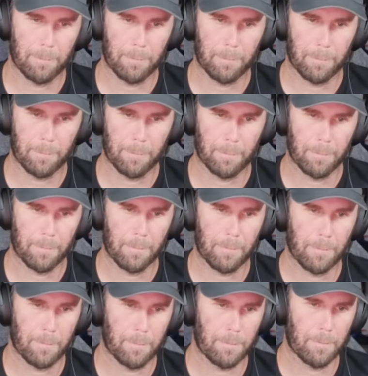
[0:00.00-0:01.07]

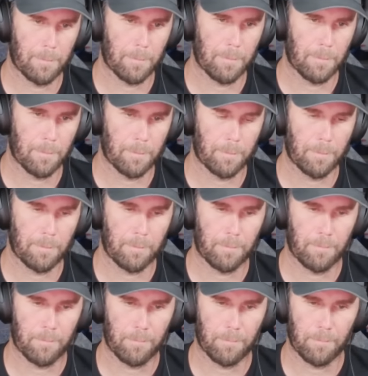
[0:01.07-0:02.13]

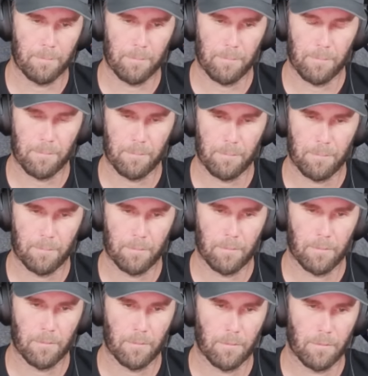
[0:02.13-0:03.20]
(silent)